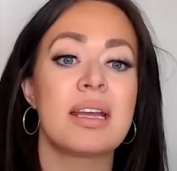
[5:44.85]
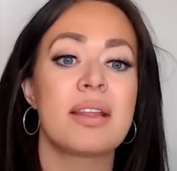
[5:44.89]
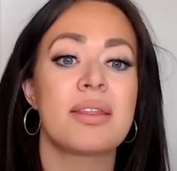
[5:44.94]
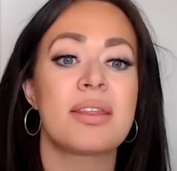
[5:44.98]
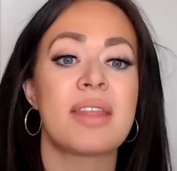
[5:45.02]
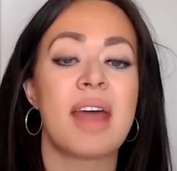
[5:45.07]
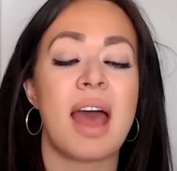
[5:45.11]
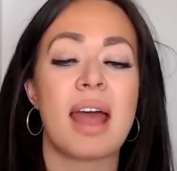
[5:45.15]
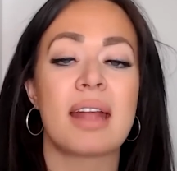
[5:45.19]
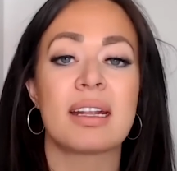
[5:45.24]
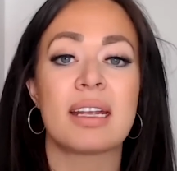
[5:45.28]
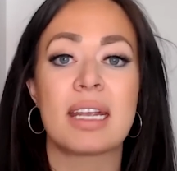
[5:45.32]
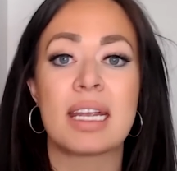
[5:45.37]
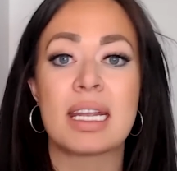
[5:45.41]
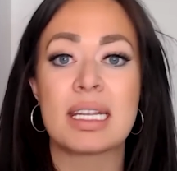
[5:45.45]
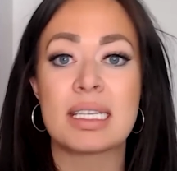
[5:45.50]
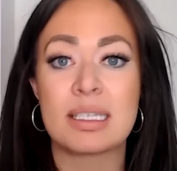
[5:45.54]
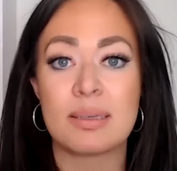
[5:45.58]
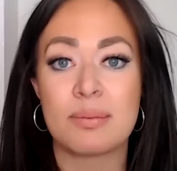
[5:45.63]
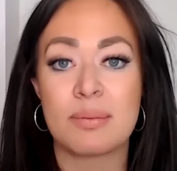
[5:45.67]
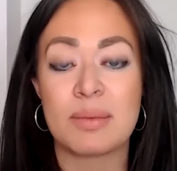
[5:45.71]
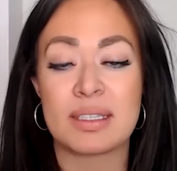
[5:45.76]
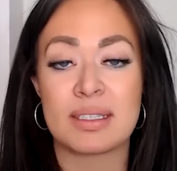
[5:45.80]
that
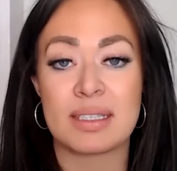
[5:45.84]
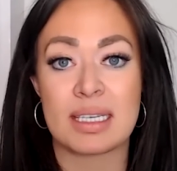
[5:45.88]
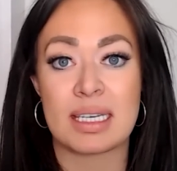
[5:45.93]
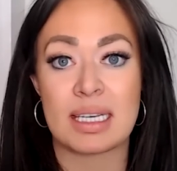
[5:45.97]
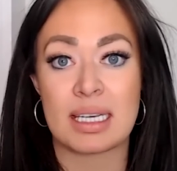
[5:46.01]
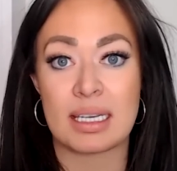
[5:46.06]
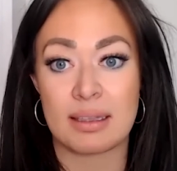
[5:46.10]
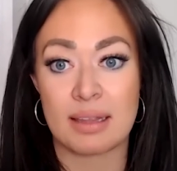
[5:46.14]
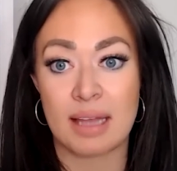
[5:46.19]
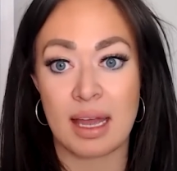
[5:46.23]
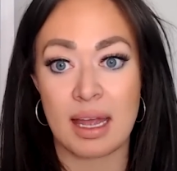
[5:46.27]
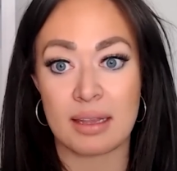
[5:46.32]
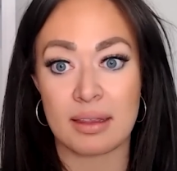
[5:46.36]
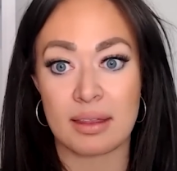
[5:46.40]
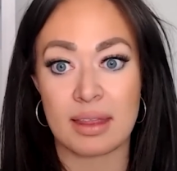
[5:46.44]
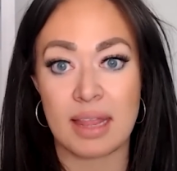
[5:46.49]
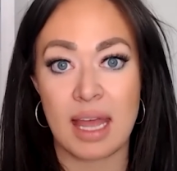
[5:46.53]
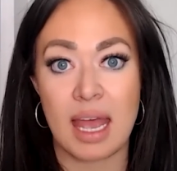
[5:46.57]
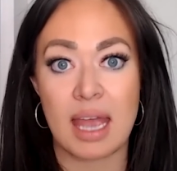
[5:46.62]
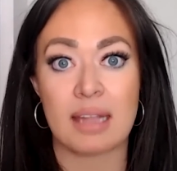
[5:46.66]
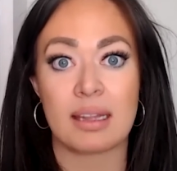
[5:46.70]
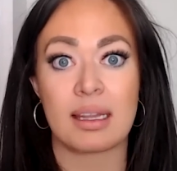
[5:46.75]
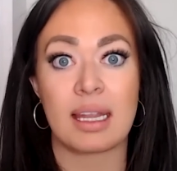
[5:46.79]
intimacy that
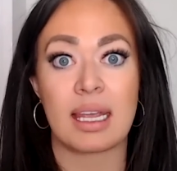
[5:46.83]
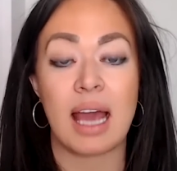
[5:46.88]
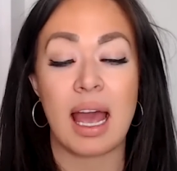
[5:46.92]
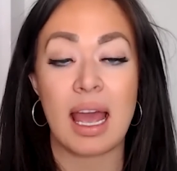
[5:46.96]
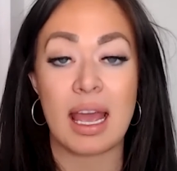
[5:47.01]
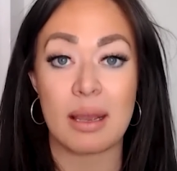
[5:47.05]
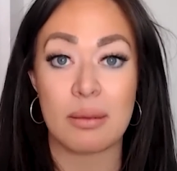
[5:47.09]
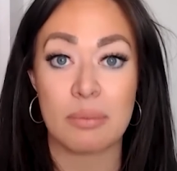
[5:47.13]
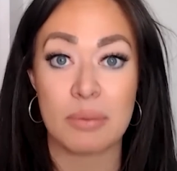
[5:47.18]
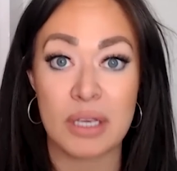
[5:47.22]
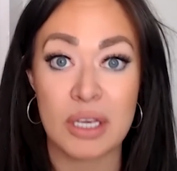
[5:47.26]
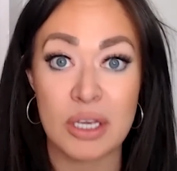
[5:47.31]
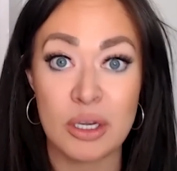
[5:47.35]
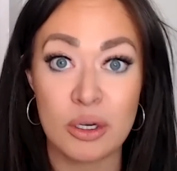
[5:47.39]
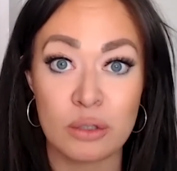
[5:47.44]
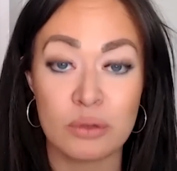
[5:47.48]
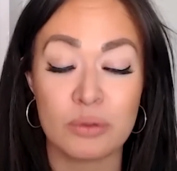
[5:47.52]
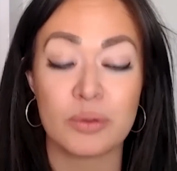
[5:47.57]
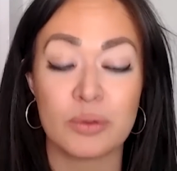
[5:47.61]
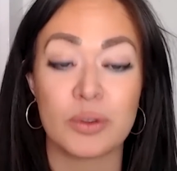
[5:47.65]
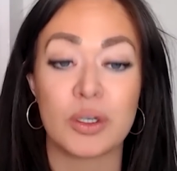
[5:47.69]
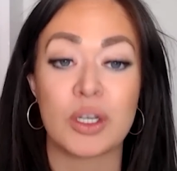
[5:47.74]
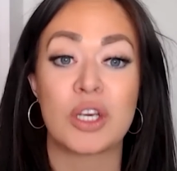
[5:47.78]
that like i am
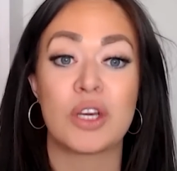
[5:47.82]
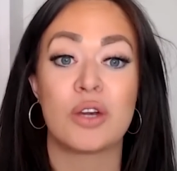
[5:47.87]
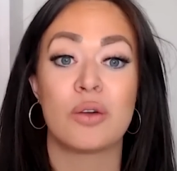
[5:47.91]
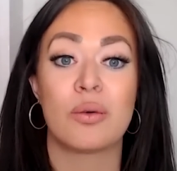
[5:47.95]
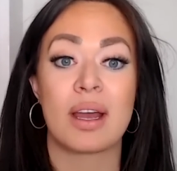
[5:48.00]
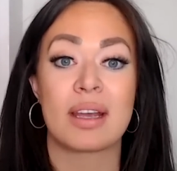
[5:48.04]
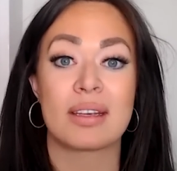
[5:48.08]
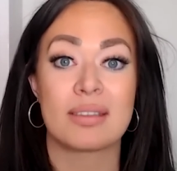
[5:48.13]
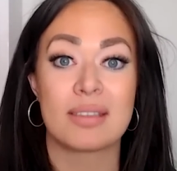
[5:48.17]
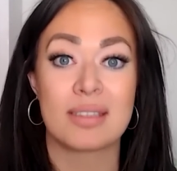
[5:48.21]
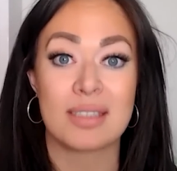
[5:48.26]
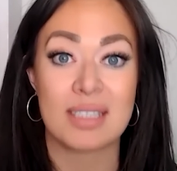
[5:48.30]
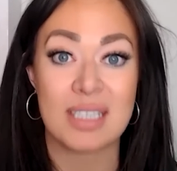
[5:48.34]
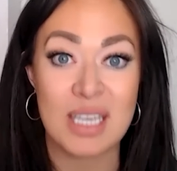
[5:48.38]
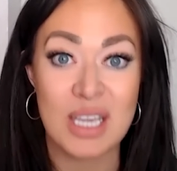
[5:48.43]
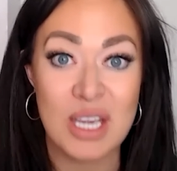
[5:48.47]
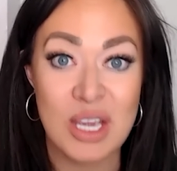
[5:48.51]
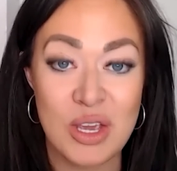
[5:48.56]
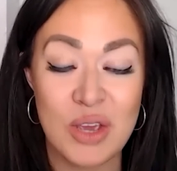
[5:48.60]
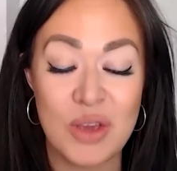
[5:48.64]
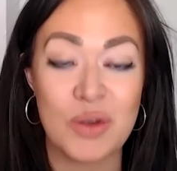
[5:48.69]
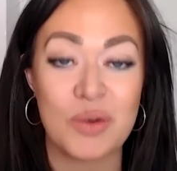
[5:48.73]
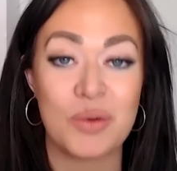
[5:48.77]
here for you i see
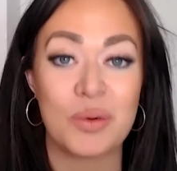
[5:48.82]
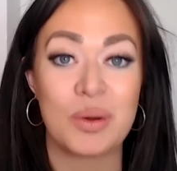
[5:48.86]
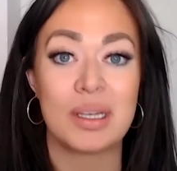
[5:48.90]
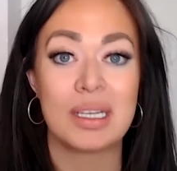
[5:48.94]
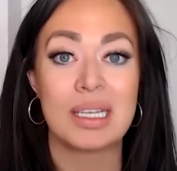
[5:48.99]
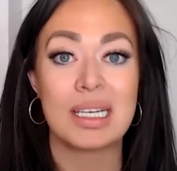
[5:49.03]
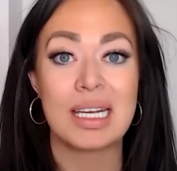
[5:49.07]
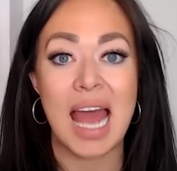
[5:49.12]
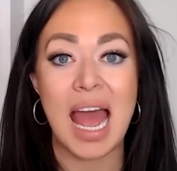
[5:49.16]
you